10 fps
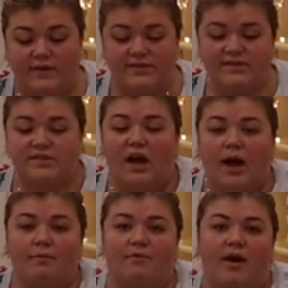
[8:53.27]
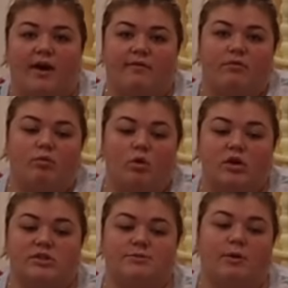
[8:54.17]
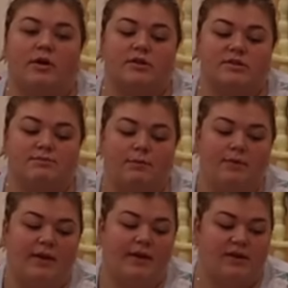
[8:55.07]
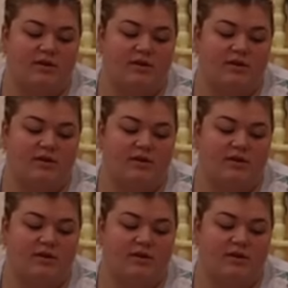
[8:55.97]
This is top five worst parts about being an